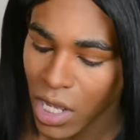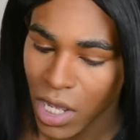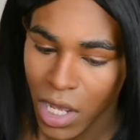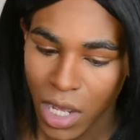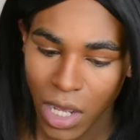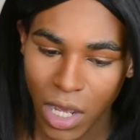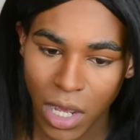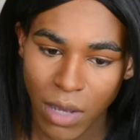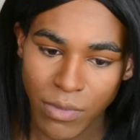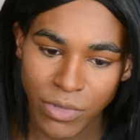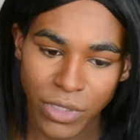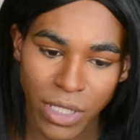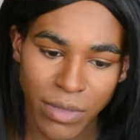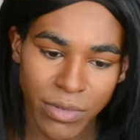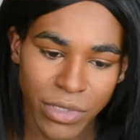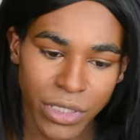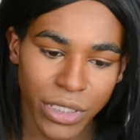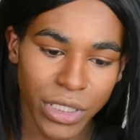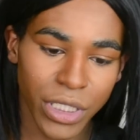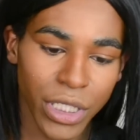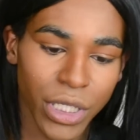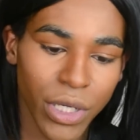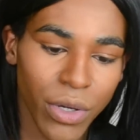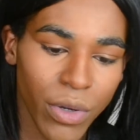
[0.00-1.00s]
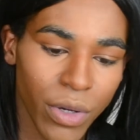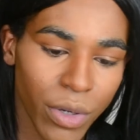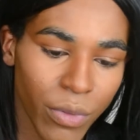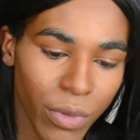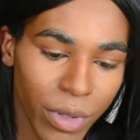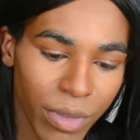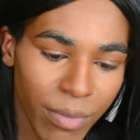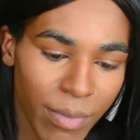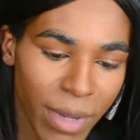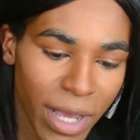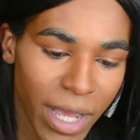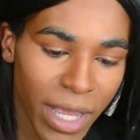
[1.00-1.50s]
So I'm just gonna go in
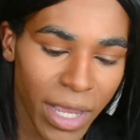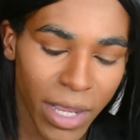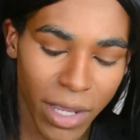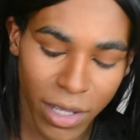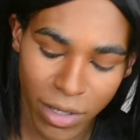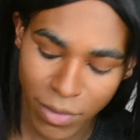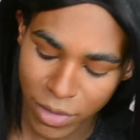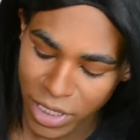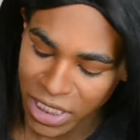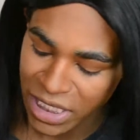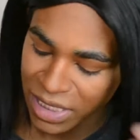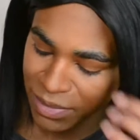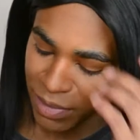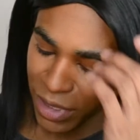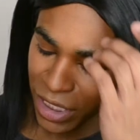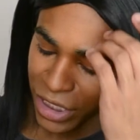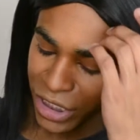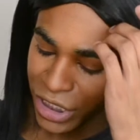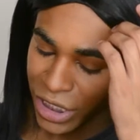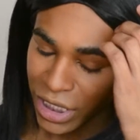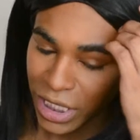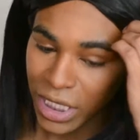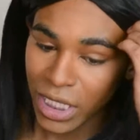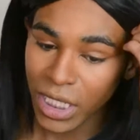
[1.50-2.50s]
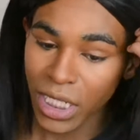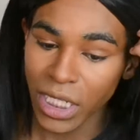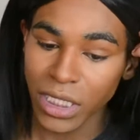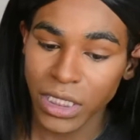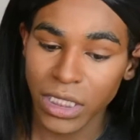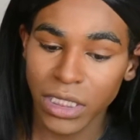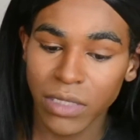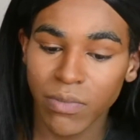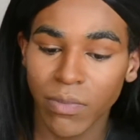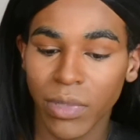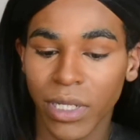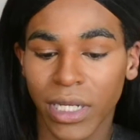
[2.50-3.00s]
with my sponge again and
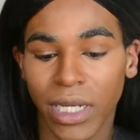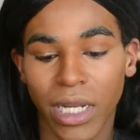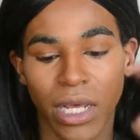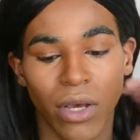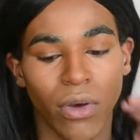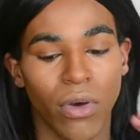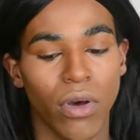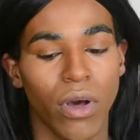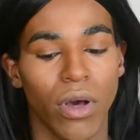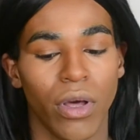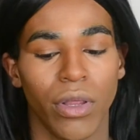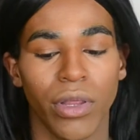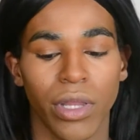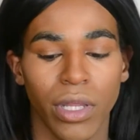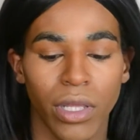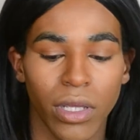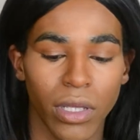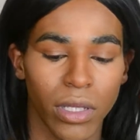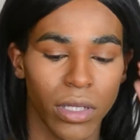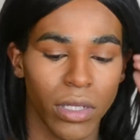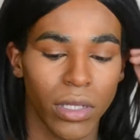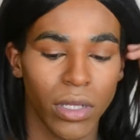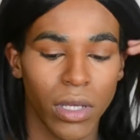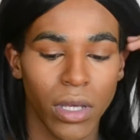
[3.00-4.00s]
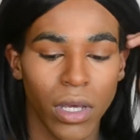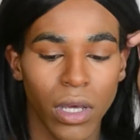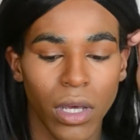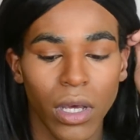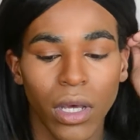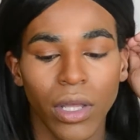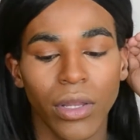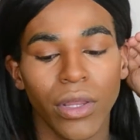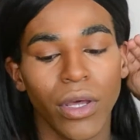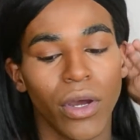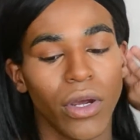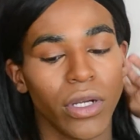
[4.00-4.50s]
just blend out all the
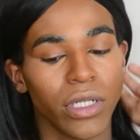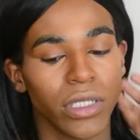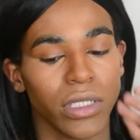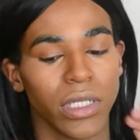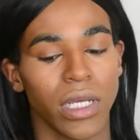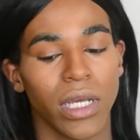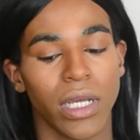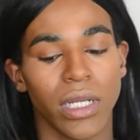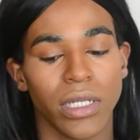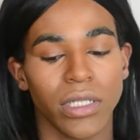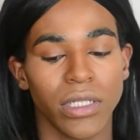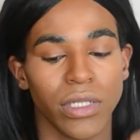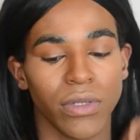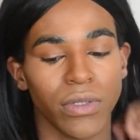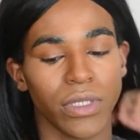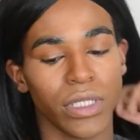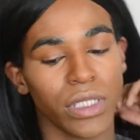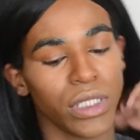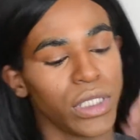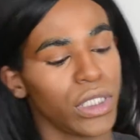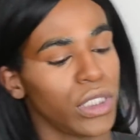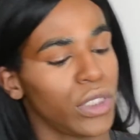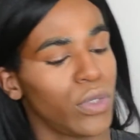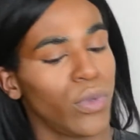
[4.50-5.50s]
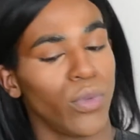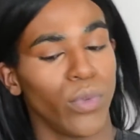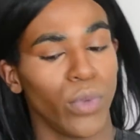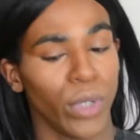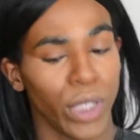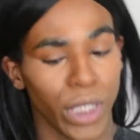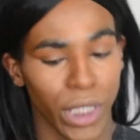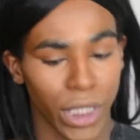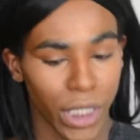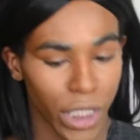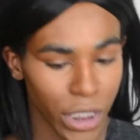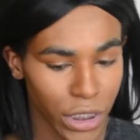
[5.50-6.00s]
harsh lines, so it just looks
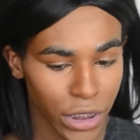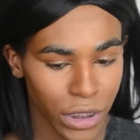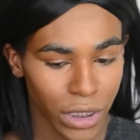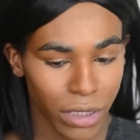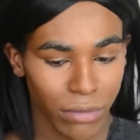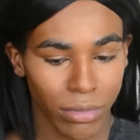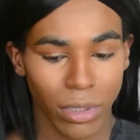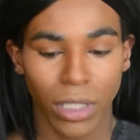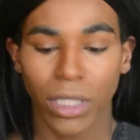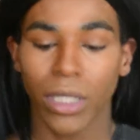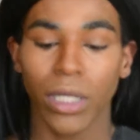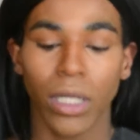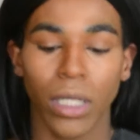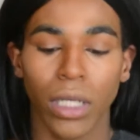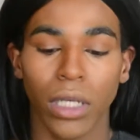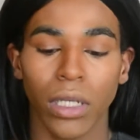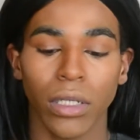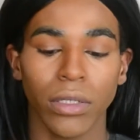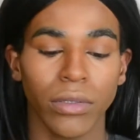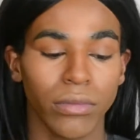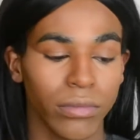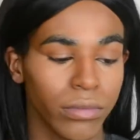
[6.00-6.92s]
really nicely blended.